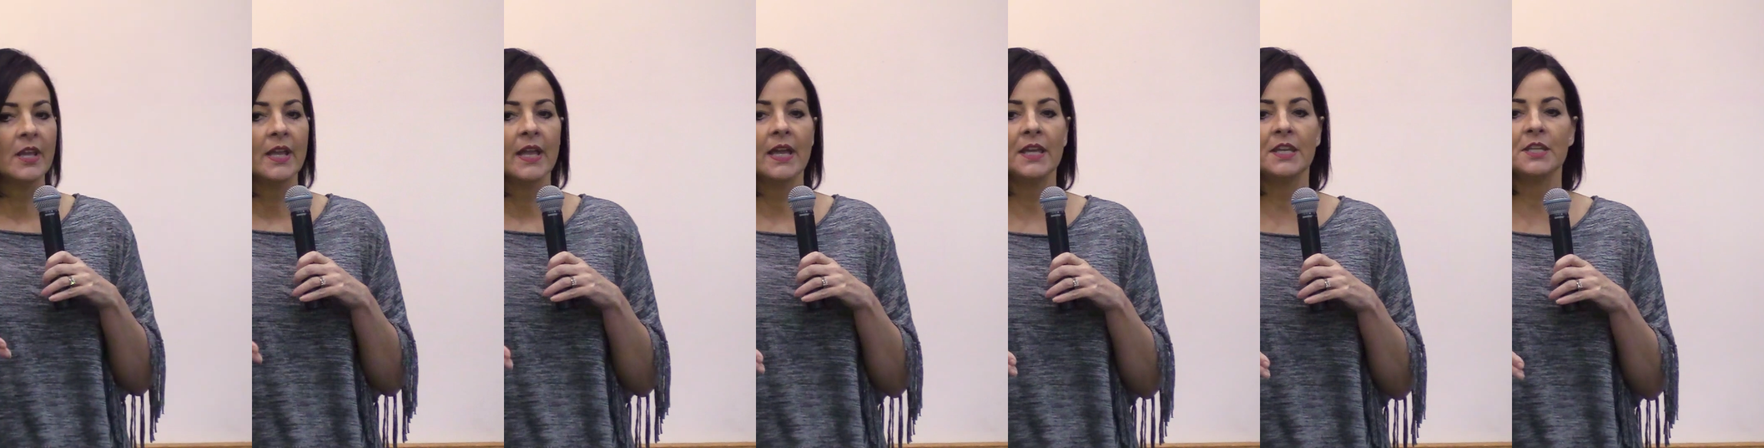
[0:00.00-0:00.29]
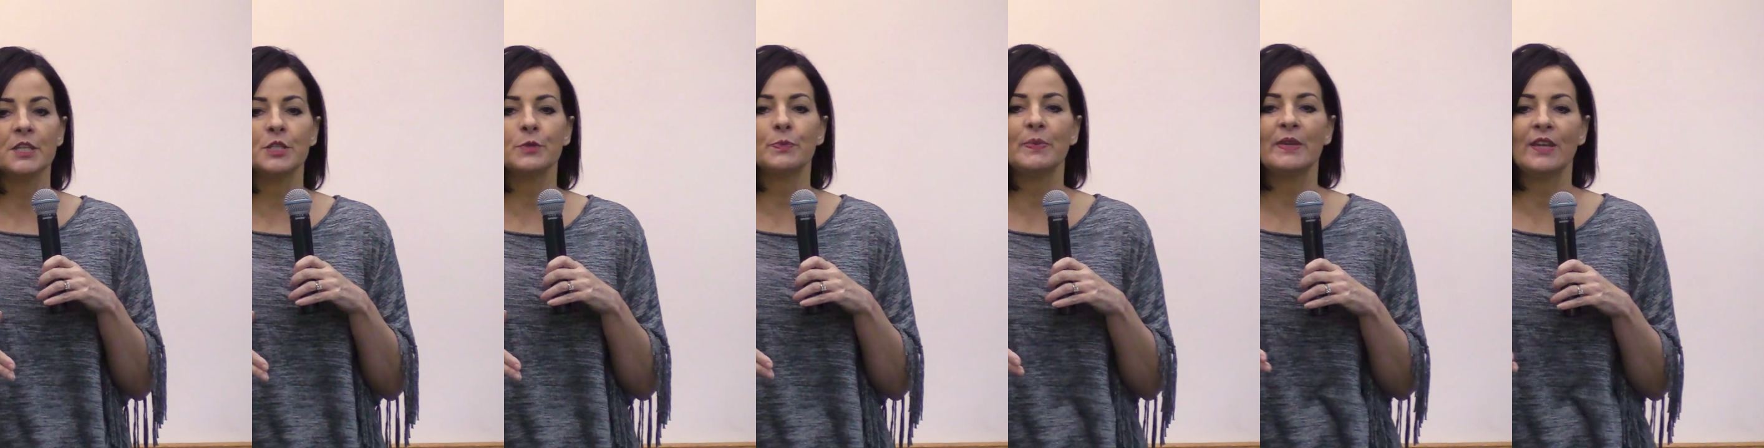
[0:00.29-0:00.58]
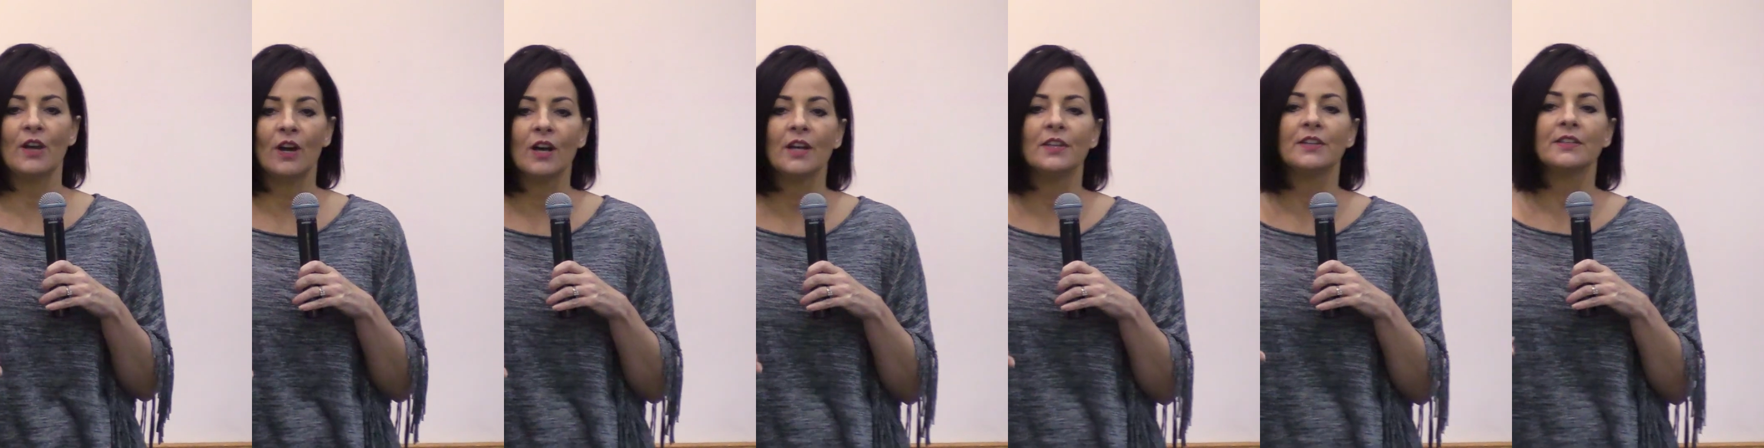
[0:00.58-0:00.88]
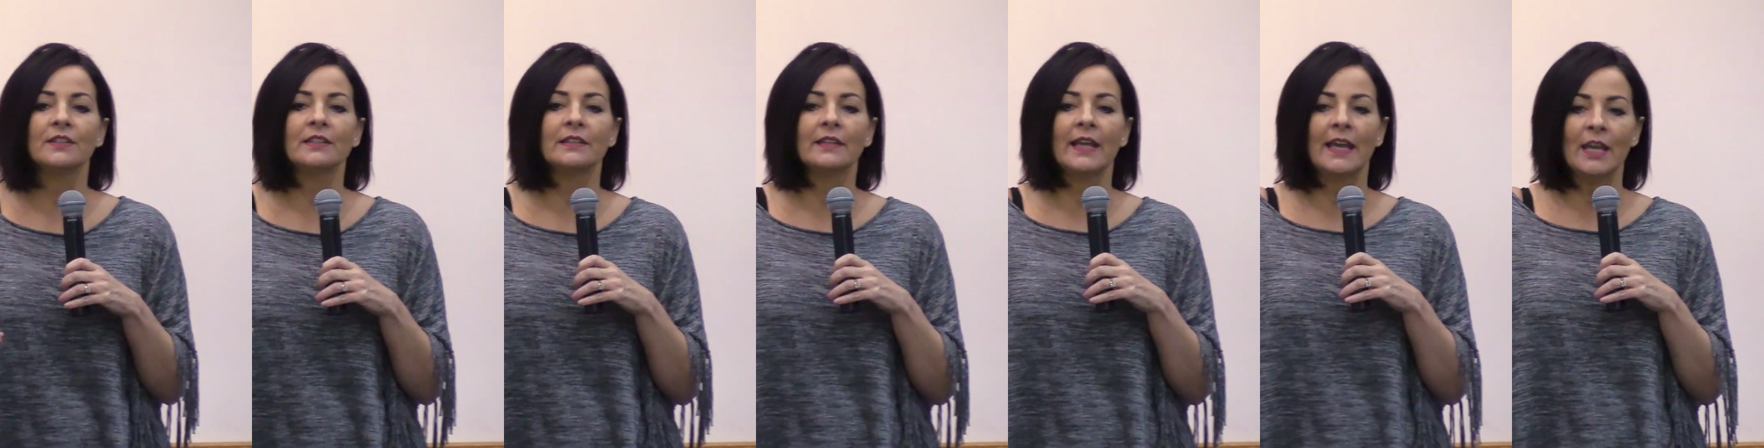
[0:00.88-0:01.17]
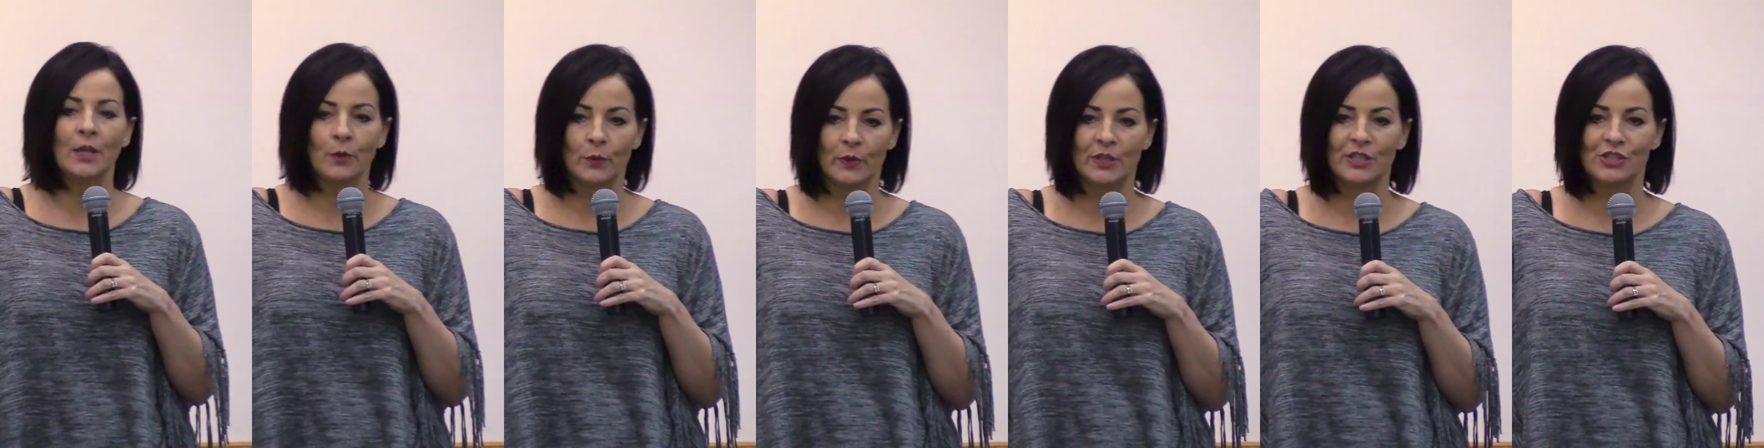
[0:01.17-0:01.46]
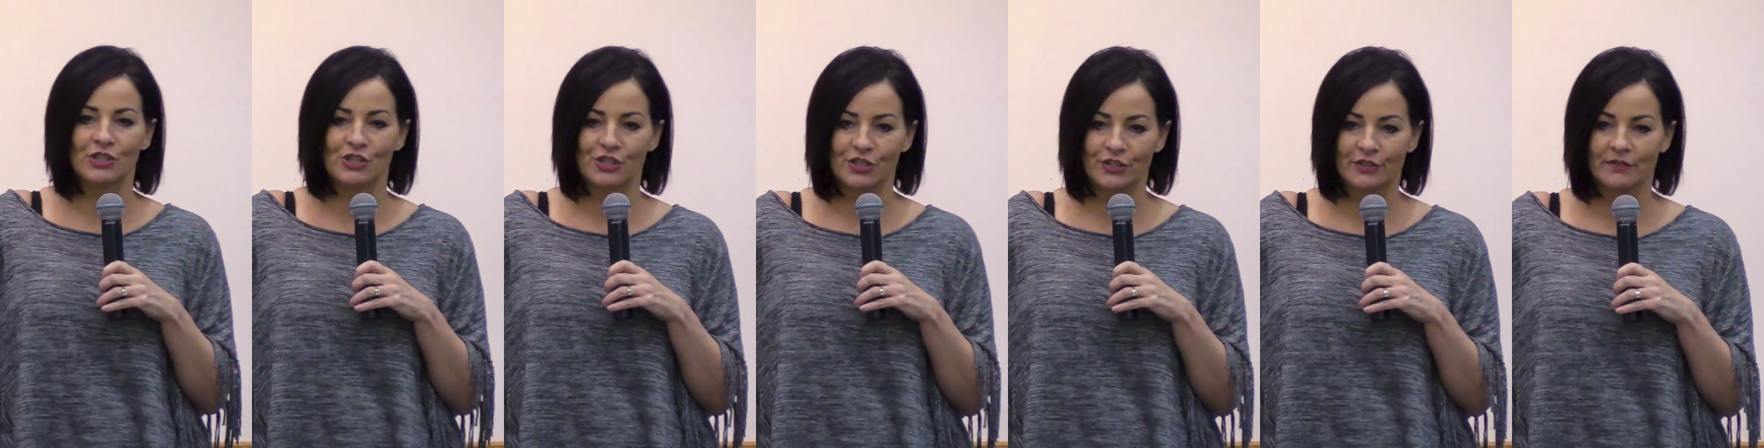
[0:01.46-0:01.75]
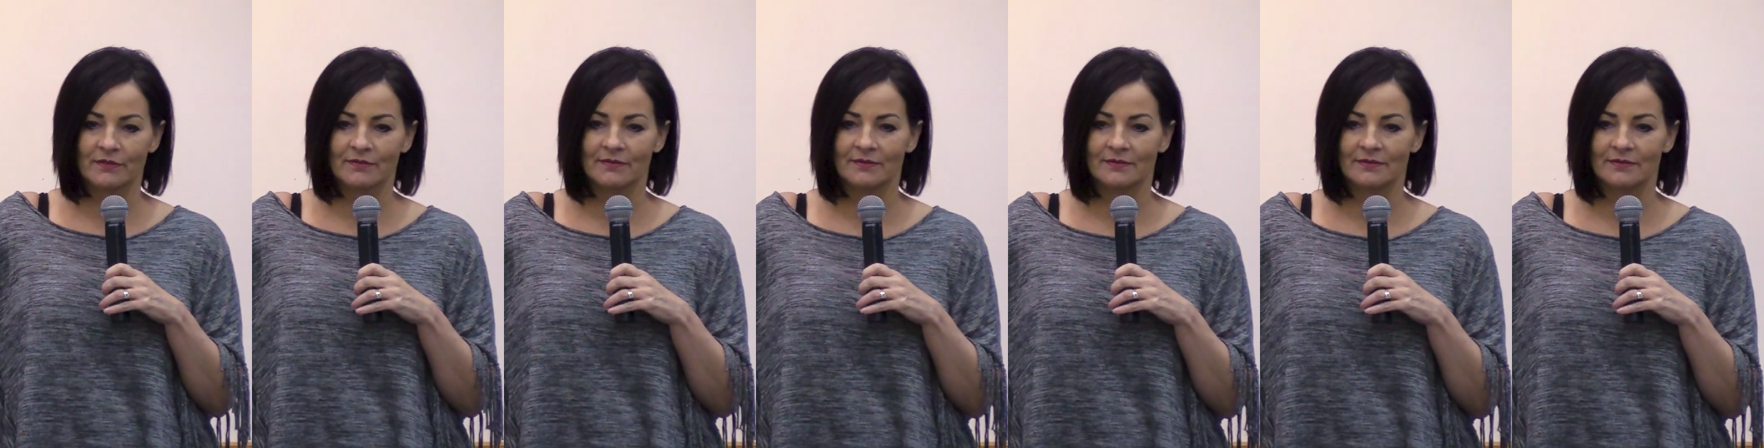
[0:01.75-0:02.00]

And it's beyond language